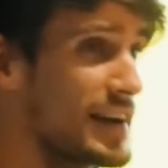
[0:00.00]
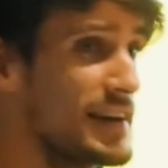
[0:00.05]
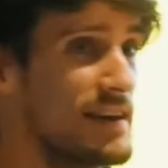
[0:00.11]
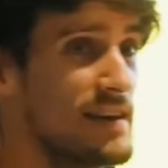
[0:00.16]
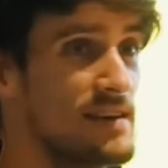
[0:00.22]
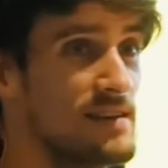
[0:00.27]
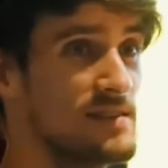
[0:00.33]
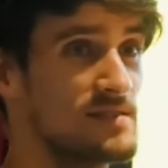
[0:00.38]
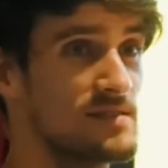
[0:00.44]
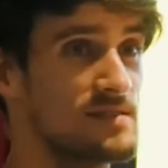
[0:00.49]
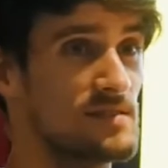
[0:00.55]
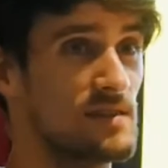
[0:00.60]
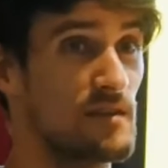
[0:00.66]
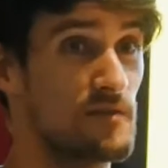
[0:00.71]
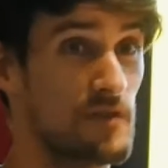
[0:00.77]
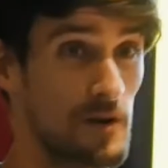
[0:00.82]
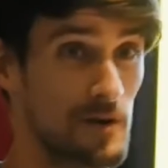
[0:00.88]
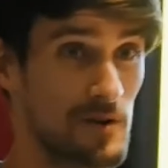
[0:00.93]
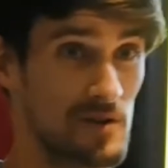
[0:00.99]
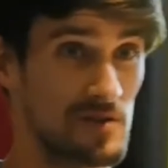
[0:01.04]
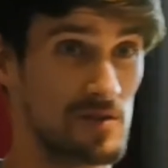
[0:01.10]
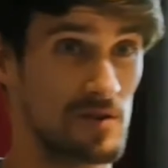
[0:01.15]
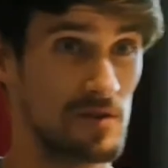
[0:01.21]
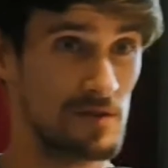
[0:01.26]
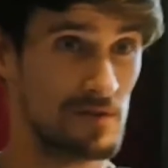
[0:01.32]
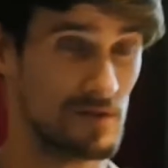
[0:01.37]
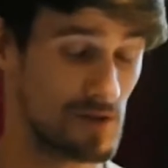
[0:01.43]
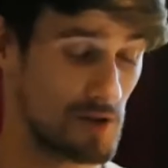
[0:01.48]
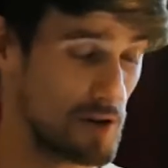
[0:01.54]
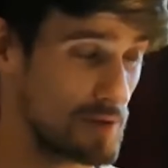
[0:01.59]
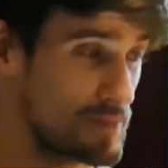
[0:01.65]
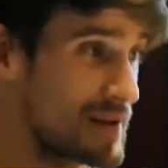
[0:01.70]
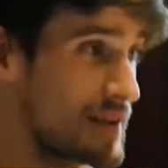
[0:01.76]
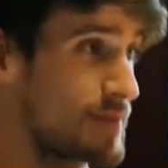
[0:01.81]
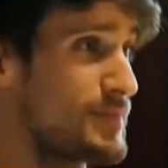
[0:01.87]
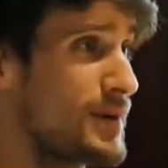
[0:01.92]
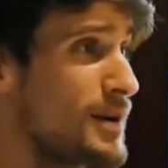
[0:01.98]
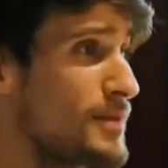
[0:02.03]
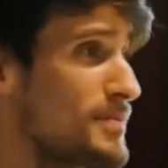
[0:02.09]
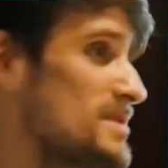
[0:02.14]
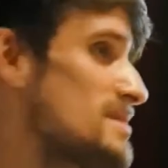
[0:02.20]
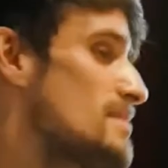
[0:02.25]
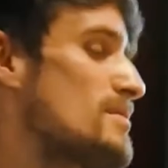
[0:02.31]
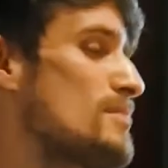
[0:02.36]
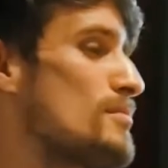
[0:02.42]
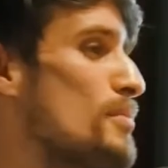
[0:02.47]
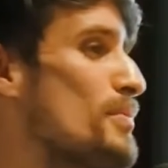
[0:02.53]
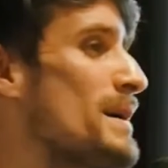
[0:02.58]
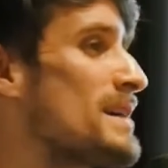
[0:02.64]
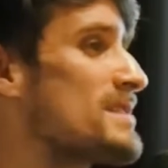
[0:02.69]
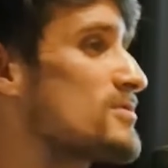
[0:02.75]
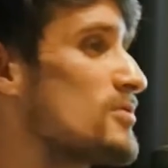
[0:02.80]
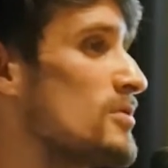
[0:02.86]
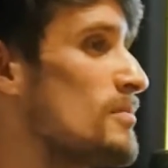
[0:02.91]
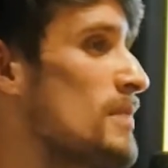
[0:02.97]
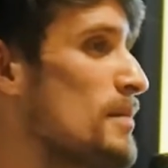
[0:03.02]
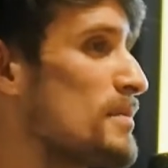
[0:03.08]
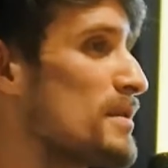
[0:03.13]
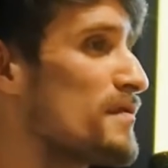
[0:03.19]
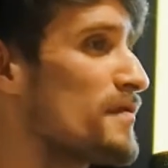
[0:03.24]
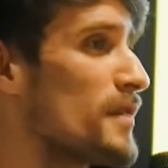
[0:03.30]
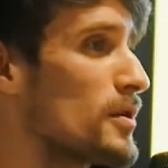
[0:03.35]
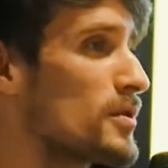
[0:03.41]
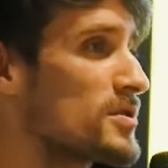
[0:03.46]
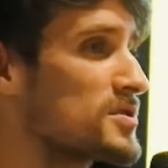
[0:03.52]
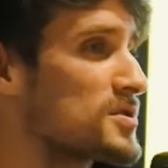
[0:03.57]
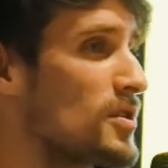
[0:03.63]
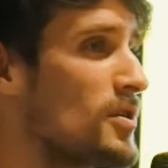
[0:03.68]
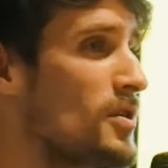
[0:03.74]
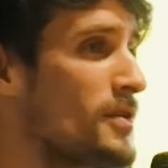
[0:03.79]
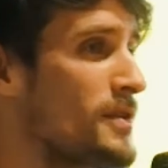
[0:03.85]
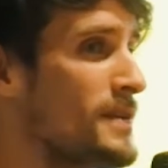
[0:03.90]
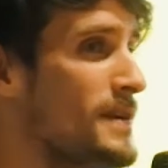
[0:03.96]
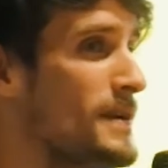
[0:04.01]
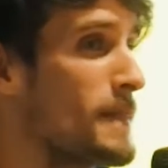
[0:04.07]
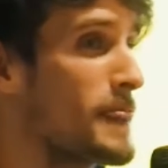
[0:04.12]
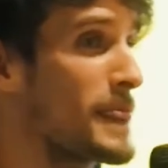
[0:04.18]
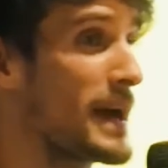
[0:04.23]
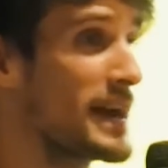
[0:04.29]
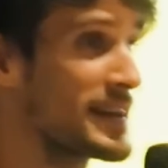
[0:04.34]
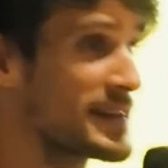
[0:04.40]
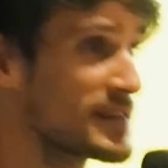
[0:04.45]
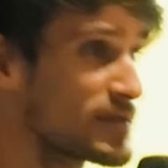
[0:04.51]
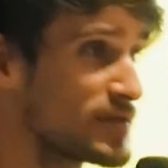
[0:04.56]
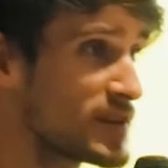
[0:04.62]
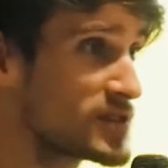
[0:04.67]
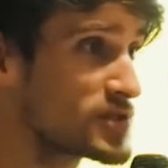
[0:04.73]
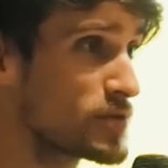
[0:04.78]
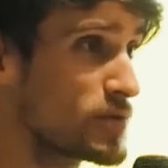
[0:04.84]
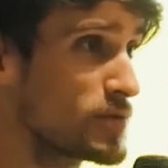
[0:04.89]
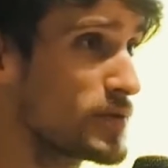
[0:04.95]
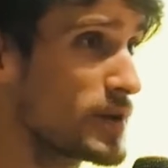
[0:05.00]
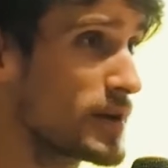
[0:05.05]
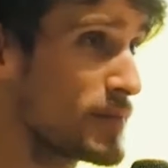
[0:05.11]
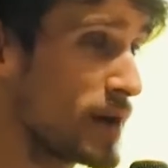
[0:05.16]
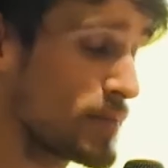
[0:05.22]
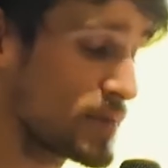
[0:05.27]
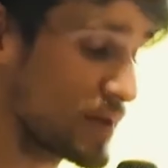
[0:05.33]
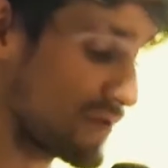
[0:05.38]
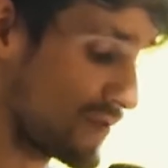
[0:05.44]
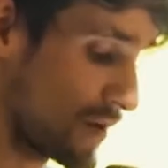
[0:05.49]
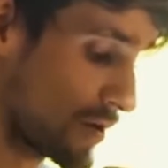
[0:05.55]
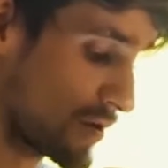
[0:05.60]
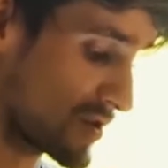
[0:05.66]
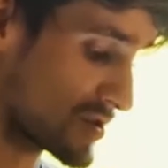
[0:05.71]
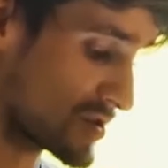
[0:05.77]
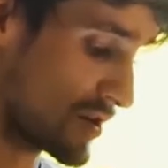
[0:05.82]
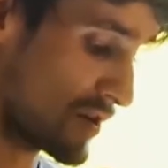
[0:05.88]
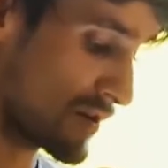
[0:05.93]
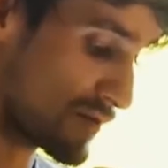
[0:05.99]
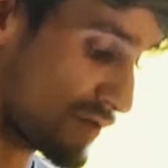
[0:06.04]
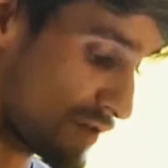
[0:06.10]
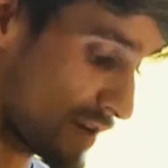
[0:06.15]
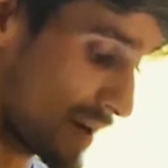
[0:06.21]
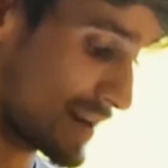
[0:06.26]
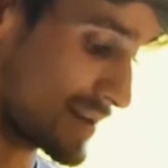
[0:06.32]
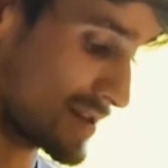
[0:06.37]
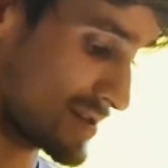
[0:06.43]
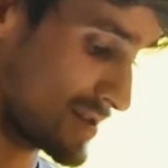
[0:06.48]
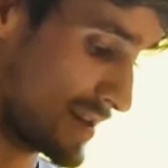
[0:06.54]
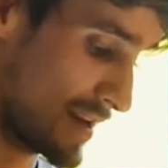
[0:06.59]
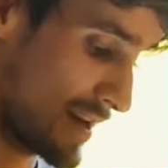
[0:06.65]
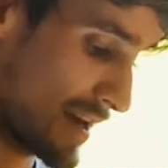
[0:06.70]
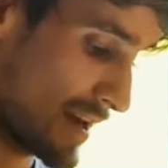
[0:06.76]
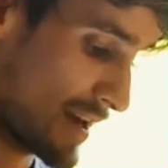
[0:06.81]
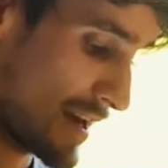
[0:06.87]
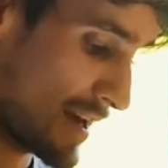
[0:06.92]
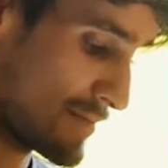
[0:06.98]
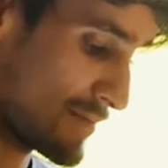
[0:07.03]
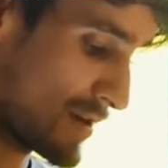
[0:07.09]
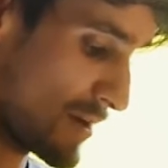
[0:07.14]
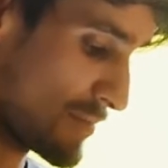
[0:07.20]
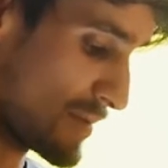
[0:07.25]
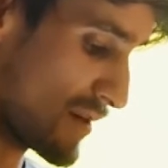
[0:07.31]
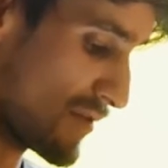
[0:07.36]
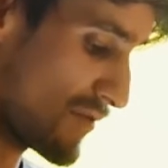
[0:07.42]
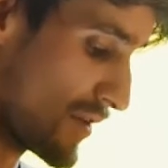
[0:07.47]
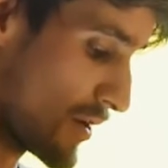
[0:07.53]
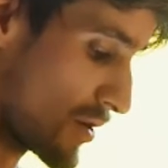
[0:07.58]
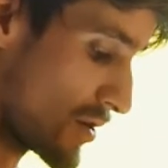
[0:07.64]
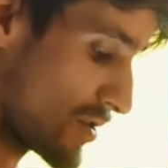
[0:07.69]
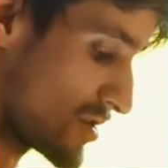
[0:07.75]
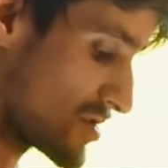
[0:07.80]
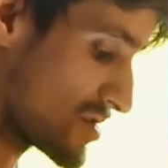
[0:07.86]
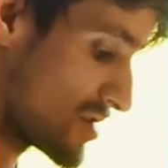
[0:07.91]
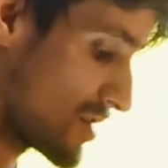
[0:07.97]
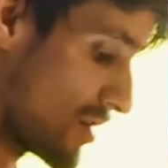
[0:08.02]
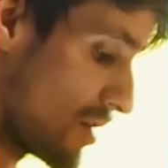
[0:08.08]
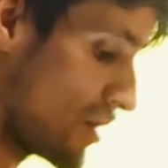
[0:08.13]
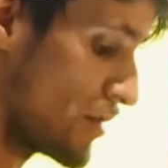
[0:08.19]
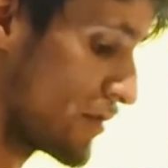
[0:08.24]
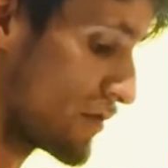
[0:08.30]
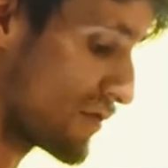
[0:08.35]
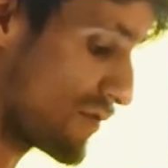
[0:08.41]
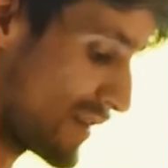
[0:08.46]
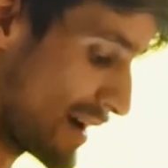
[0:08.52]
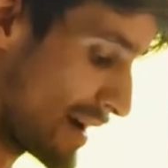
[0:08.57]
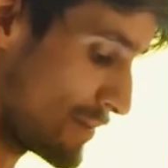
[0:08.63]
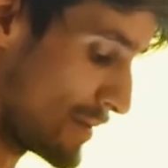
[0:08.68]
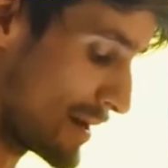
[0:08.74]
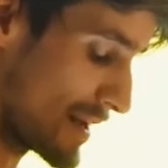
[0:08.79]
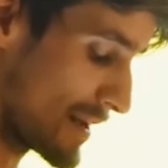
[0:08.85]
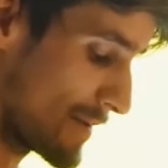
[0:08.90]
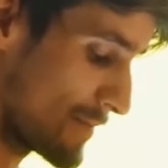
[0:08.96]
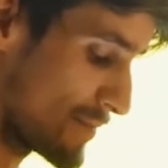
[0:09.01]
is a focus on God, but it might be something more practical. It might be a focus on an individual. It might be a focus on friends. It might be a focus on family.